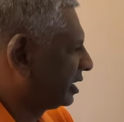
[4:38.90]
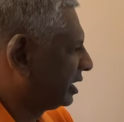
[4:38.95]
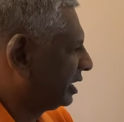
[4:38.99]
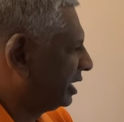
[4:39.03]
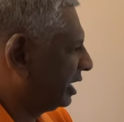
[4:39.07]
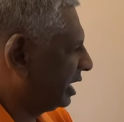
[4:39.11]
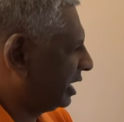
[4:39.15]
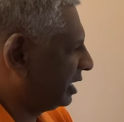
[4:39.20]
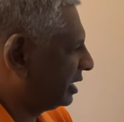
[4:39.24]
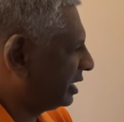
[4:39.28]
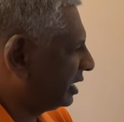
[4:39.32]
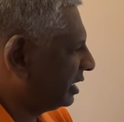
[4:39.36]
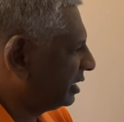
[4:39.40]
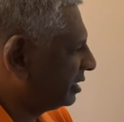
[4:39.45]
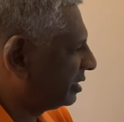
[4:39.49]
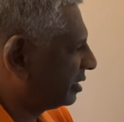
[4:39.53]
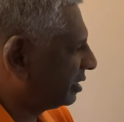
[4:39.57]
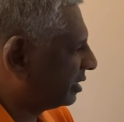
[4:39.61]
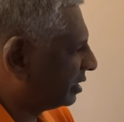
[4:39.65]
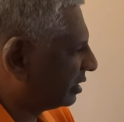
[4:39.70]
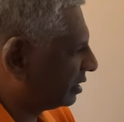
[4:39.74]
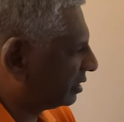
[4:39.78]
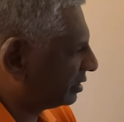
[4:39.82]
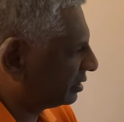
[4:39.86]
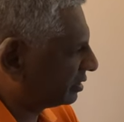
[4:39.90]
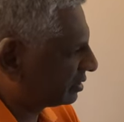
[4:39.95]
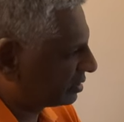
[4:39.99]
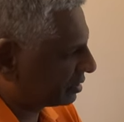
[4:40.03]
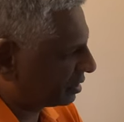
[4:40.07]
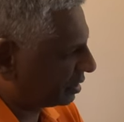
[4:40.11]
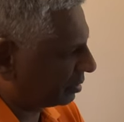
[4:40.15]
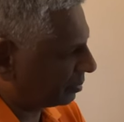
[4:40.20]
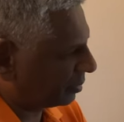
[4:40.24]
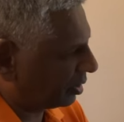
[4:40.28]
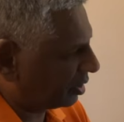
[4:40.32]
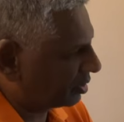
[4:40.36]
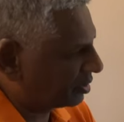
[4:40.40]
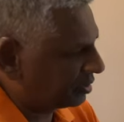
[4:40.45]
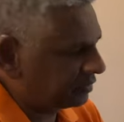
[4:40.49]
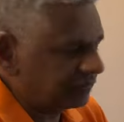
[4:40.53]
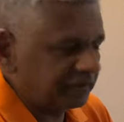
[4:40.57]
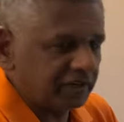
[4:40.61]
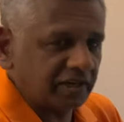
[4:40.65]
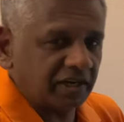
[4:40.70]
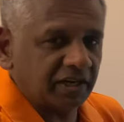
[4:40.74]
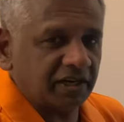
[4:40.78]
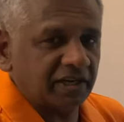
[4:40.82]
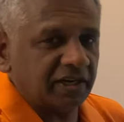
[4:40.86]
I think this Lomography
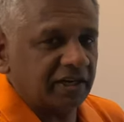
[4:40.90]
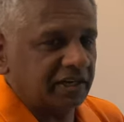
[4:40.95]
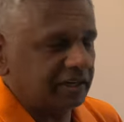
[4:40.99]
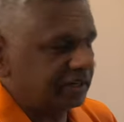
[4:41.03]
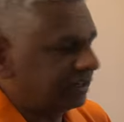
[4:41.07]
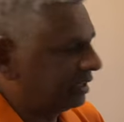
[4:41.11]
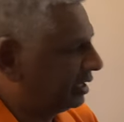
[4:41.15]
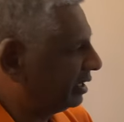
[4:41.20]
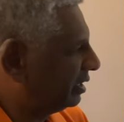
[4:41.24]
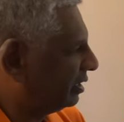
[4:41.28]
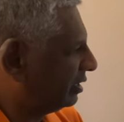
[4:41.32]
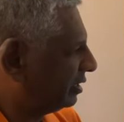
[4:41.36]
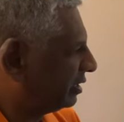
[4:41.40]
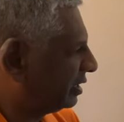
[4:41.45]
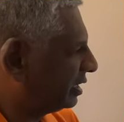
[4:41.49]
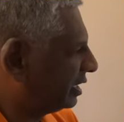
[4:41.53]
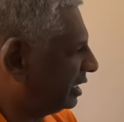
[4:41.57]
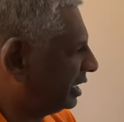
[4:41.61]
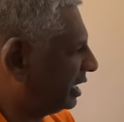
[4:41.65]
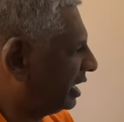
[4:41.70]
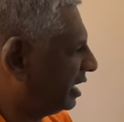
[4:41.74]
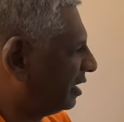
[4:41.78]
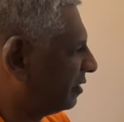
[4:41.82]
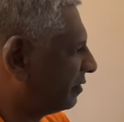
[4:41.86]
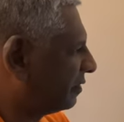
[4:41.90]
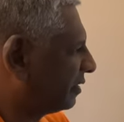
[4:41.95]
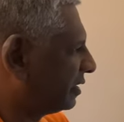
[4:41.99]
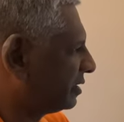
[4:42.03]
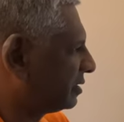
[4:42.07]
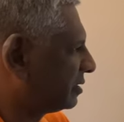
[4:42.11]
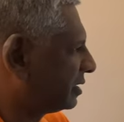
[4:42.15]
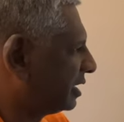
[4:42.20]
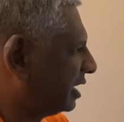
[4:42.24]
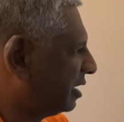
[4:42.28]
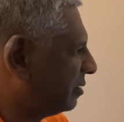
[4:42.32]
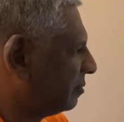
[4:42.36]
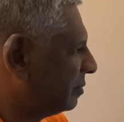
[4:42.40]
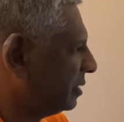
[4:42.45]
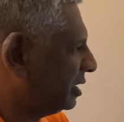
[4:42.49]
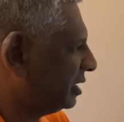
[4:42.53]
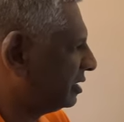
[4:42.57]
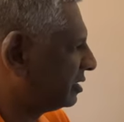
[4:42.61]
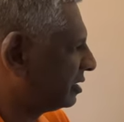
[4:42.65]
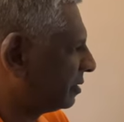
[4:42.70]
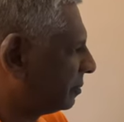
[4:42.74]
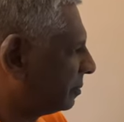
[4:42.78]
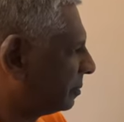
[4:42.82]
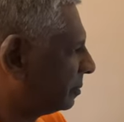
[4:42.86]
Color 100 really gave me
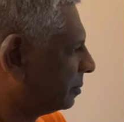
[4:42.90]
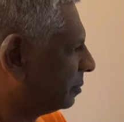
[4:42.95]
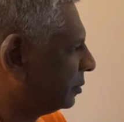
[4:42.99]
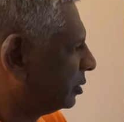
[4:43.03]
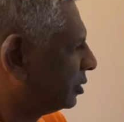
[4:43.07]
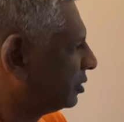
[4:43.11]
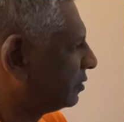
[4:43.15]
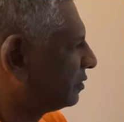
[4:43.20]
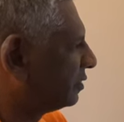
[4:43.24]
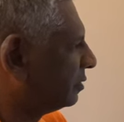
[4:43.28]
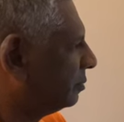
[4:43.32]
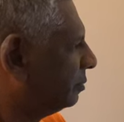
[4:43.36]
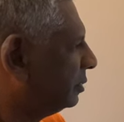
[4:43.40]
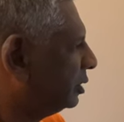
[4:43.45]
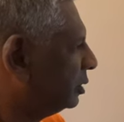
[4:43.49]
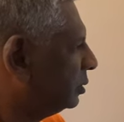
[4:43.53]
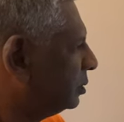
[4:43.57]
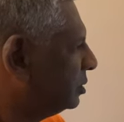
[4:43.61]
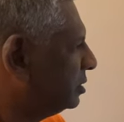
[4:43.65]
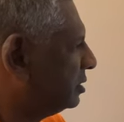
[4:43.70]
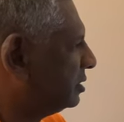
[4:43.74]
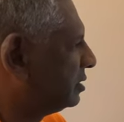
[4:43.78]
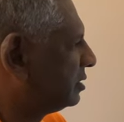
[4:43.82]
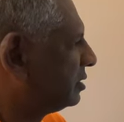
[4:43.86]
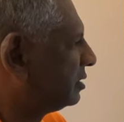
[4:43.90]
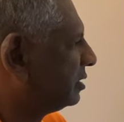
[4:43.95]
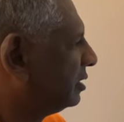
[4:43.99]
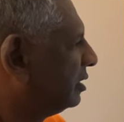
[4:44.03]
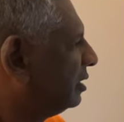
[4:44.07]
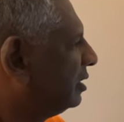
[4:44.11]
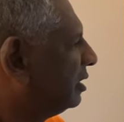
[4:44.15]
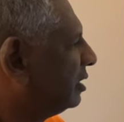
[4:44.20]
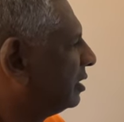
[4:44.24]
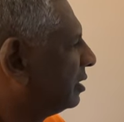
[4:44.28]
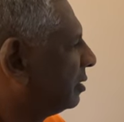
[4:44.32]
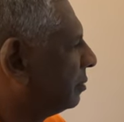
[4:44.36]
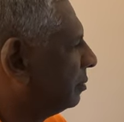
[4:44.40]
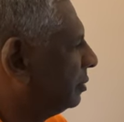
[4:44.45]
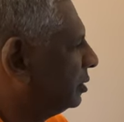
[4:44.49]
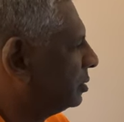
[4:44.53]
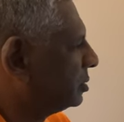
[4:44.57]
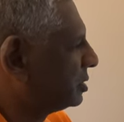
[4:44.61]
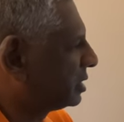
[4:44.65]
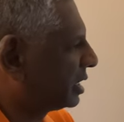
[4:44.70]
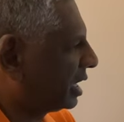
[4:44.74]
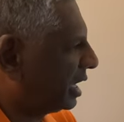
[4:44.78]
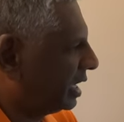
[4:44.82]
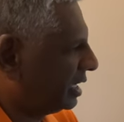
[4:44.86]
some beautiful blue
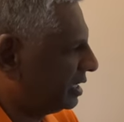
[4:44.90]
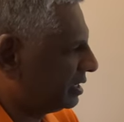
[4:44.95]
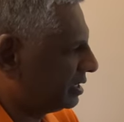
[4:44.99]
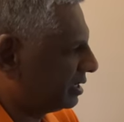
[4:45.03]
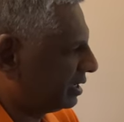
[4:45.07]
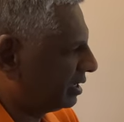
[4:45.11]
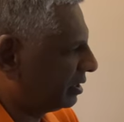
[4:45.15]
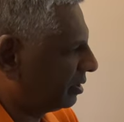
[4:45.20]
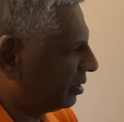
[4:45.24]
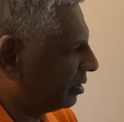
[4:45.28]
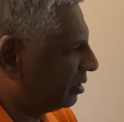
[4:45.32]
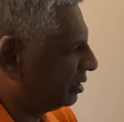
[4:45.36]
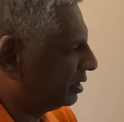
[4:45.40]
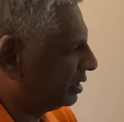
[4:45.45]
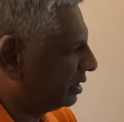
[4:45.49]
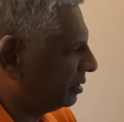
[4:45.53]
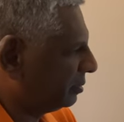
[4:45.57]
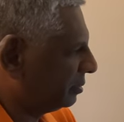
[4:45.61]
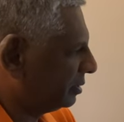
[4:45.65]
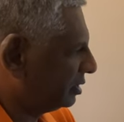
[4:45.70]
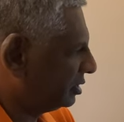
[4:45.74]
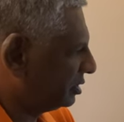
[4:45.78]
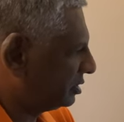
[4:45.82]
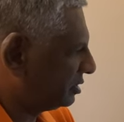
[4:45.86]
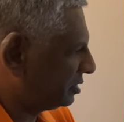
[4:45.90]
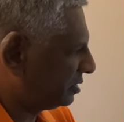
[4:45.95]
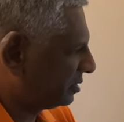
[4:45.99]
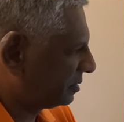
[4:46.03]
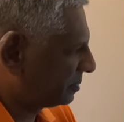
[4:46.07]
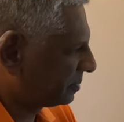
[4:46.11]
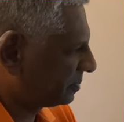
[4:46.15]
skies in all the images.